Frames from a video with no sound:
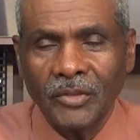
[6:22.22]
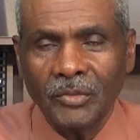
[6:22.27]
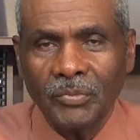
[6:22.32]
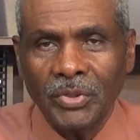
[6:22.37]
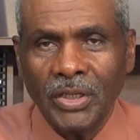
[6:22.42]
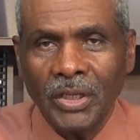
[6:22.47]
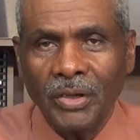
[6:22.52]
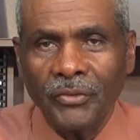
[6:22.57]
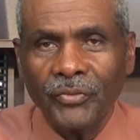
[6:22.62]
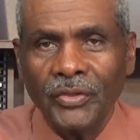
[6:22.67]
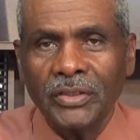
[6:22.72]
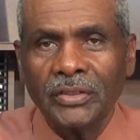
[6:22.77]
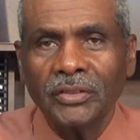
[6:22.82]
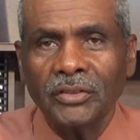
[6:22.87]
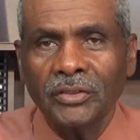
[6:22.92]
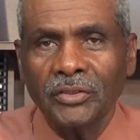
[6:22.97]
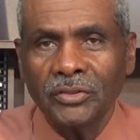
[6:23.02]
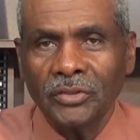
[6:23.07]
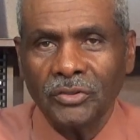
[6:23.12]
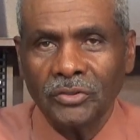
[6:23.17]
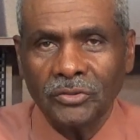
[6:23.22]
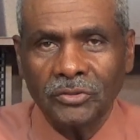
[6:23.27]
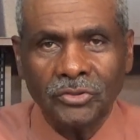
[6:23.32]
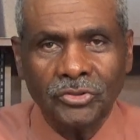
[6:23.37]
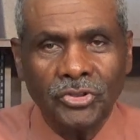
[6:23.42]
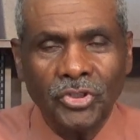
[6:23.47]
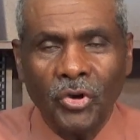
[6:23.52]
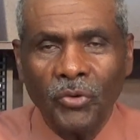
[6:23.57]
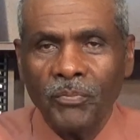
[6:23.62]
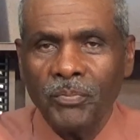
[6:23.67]
Beloved,
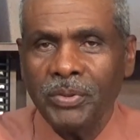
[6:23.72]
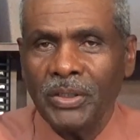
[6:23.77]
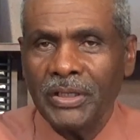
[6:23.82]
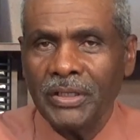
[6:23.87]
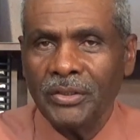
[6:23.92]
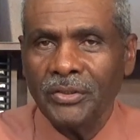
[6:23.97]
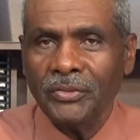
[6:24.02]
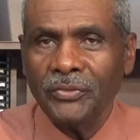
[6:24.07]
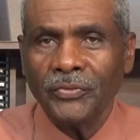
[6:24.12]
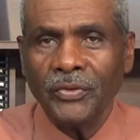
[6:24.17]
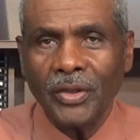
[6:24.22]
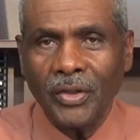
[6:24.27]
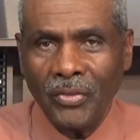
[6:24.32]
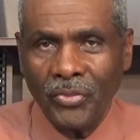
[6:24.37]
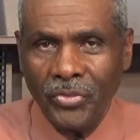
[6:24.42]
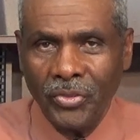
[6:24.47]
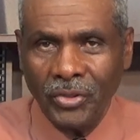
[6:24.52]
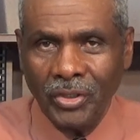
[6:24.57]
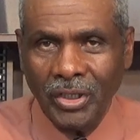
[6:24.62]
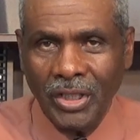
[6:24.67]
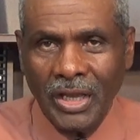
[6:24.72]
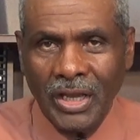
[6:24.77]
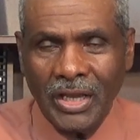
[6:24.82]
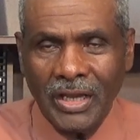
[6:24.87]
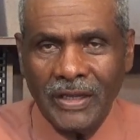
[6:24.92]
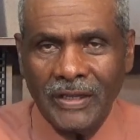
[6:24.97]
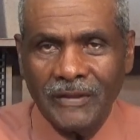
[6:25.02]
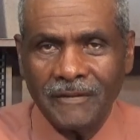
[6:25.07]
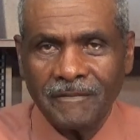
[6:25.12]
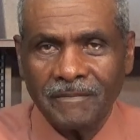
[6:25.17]
don't believe the
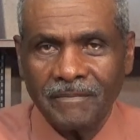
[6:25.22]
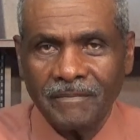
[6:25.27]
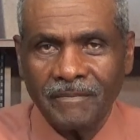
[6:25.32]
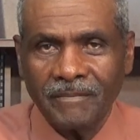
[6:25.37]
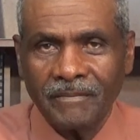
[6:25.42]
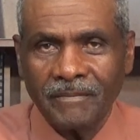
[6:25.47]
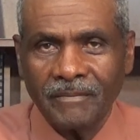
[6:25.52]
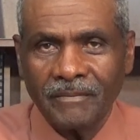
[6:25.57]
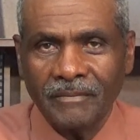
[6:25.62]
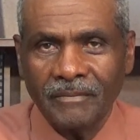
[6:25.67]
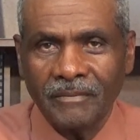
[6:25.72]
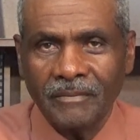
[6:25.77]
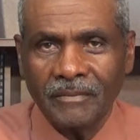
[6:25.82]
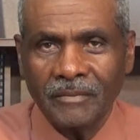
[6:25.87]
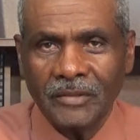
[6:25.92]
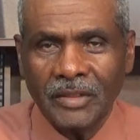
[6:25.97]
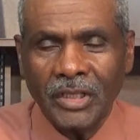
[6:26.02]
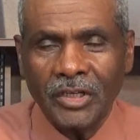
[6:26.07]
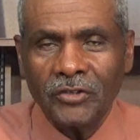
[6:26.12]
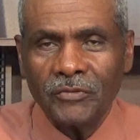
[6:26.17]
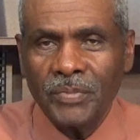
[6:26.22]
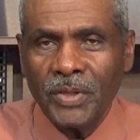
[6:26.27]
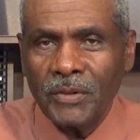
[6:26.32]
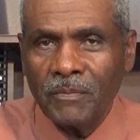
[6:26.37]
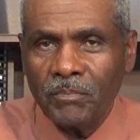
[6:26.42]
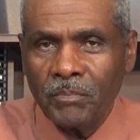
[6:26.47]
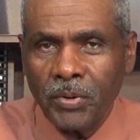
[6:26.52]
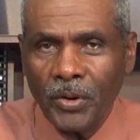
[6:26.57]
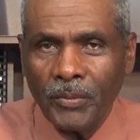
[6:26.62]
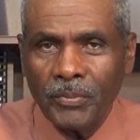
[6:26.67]
lie that is
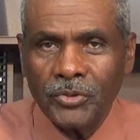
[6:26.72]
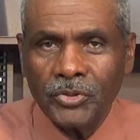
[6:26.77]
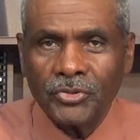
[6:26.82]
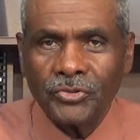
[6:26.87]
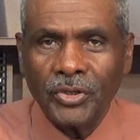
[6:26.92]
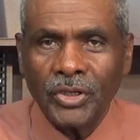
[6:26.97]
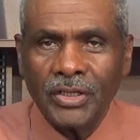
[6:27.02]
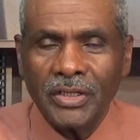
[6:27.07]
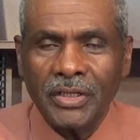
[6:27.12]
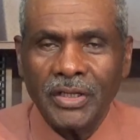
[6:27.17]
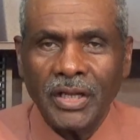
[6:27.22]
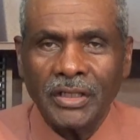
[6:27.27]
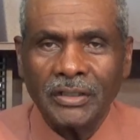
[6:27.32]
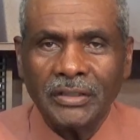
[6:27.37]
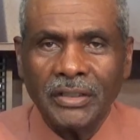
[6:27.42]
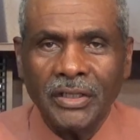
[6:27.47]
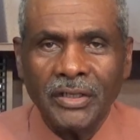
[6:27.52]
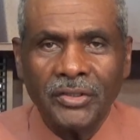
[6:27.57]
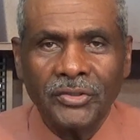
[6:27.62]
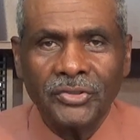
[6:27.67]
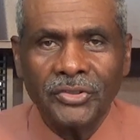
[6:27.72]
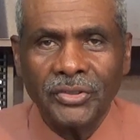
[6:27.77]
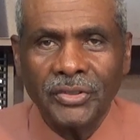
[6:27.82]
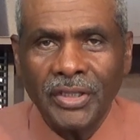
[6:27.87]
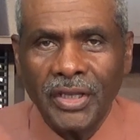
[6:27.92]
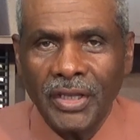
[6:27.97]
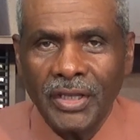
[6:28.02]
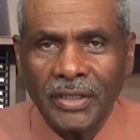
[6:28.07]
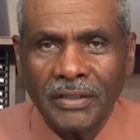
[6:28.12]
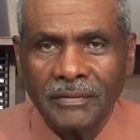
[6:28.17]
being perpetrated out there
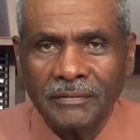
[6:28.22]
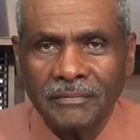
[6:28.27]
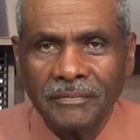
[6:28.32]
today.